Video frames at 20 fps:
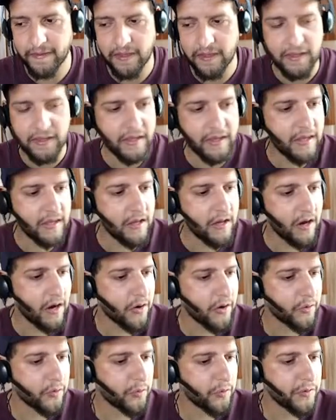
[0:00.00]

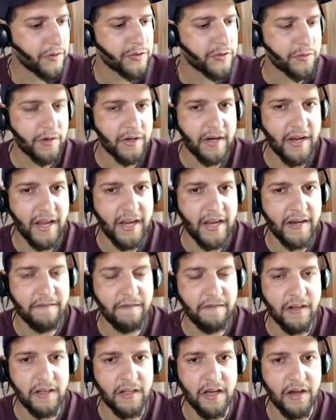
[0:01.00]
ARO is your
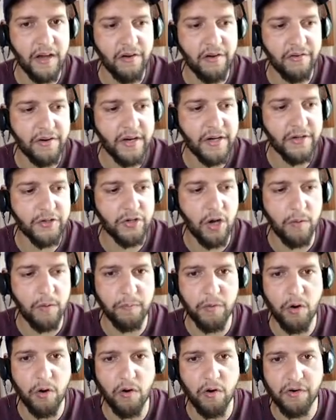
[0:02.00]
annual rate of
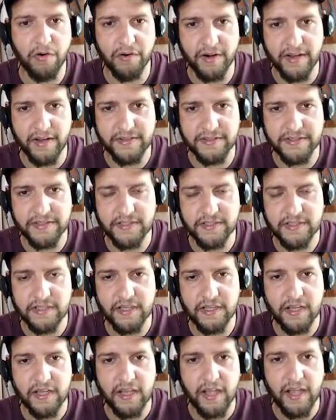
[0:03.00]
occurrence.
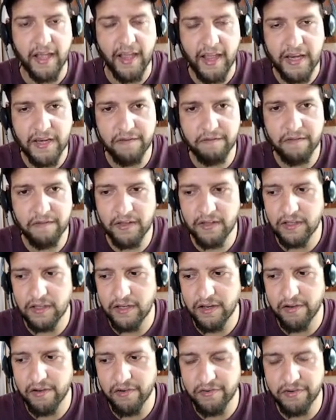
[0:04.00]
Annual
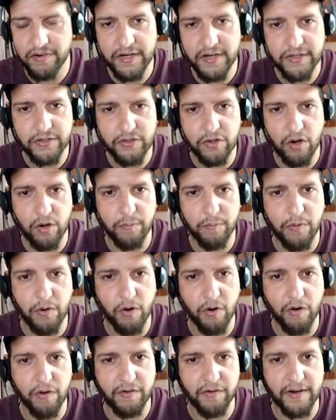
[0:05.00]
rate of
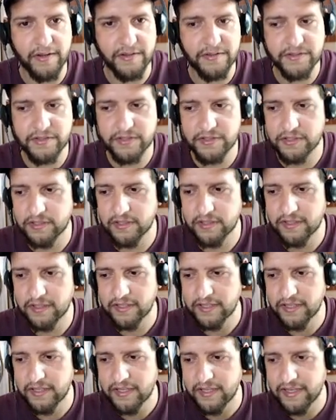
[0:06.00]
occurrence.
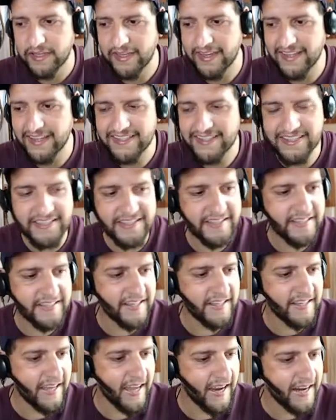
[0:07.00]

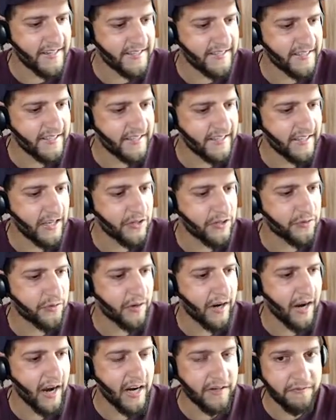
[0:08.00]
ATT and CK is your
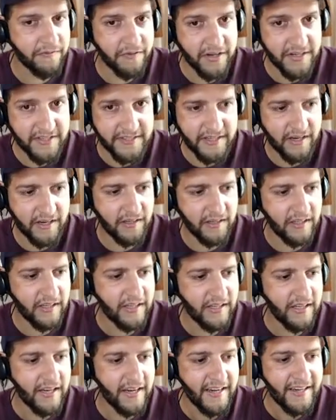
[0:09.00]
adversarial
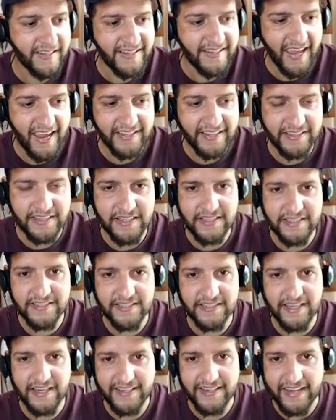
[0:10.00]
tactics,
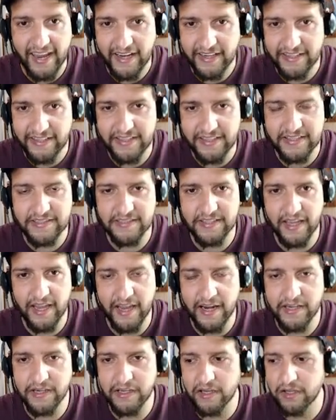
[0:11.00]
techniques
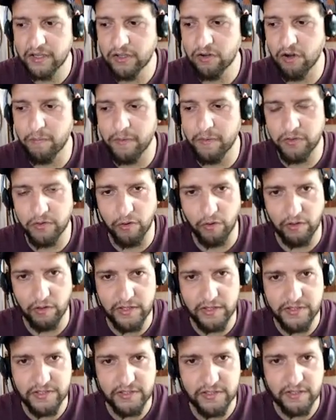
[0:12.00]
and common
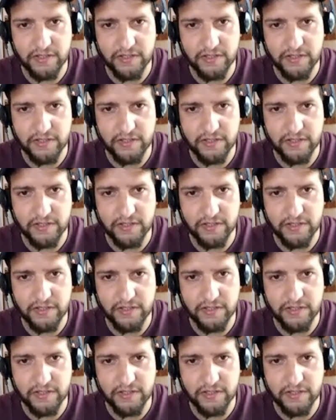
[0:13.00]
knowledge.